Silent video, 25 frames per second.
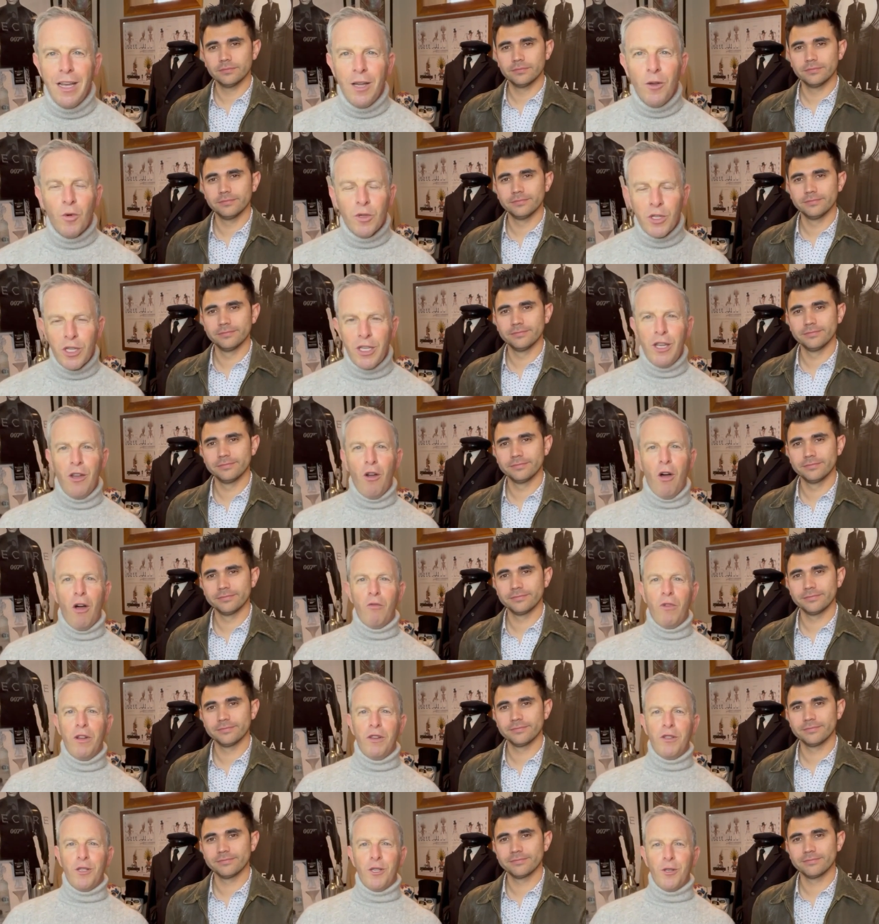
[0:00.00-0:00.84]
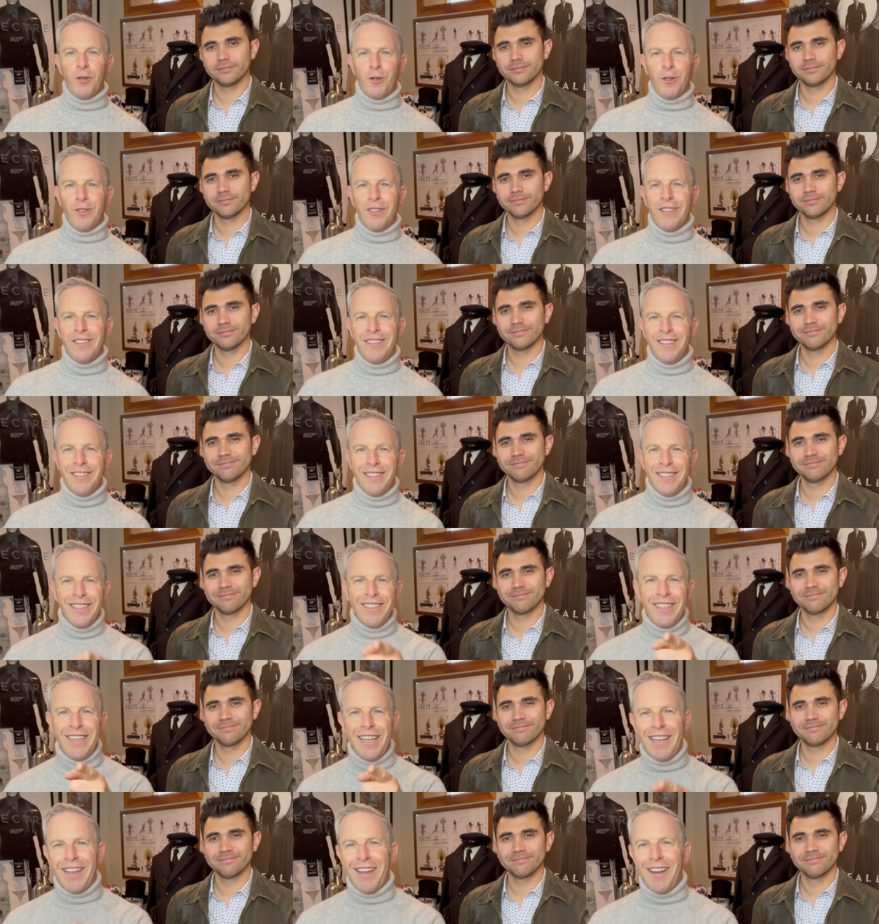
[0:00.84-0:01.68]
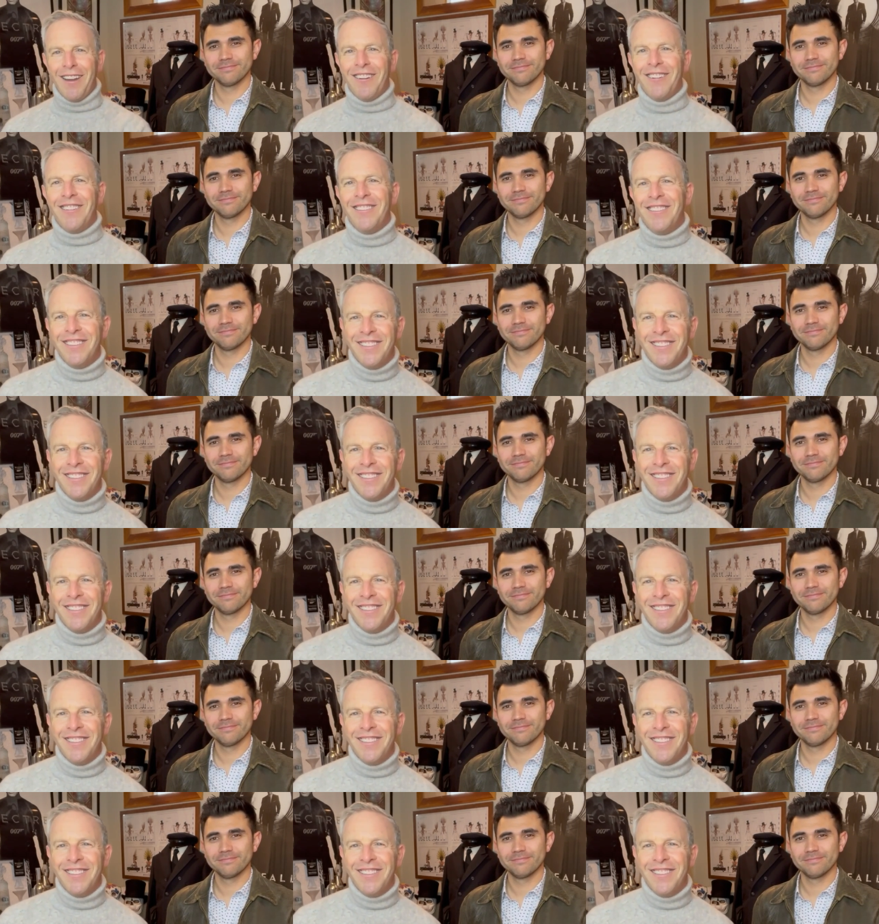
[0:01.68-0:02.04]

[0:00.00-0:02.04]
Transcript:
Speaker 1: We'll see you all real soon. Take care.